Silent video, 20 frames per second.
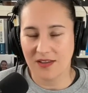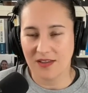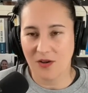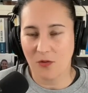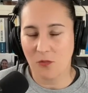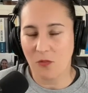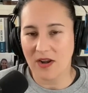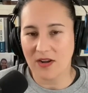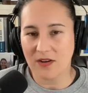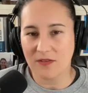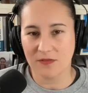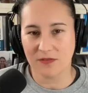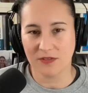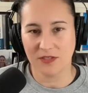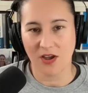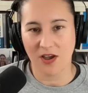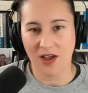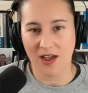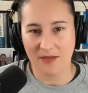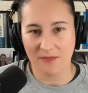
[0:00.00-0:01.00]
a wonderful
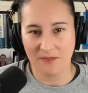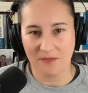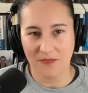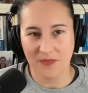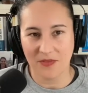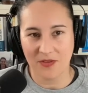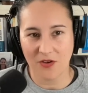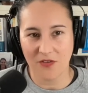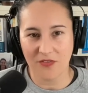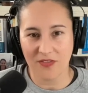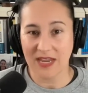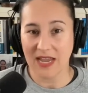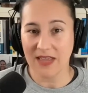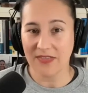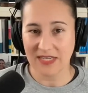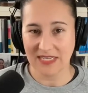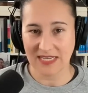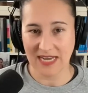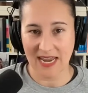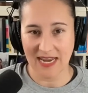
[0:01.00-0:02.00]
time on the
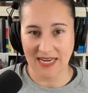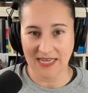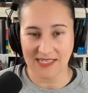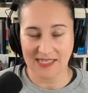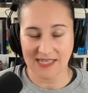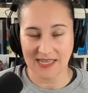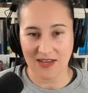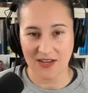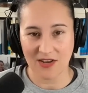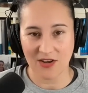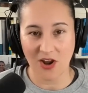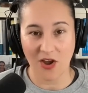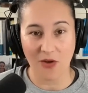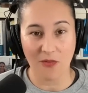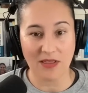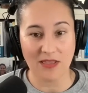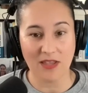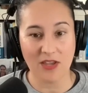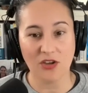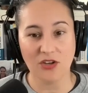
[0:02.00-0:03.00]
other days,
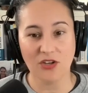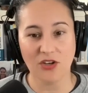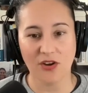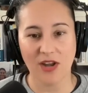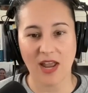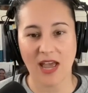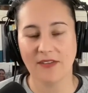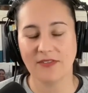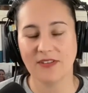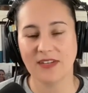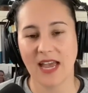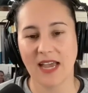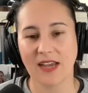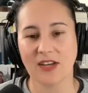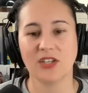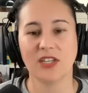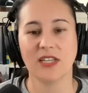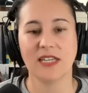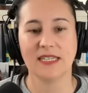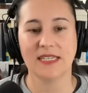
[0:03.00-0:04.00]
knowing that you don't have to
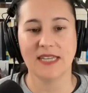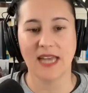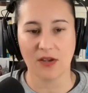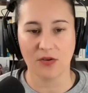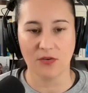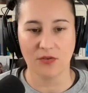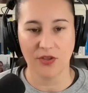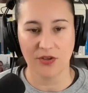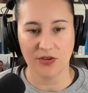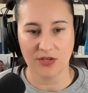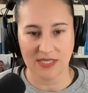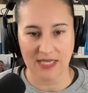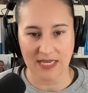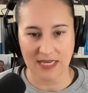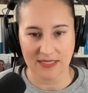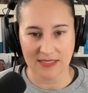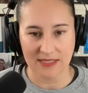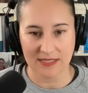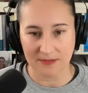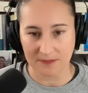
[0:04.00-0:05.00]
actually tackle those
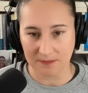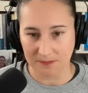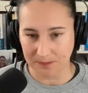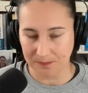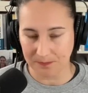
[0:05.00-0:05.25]
things.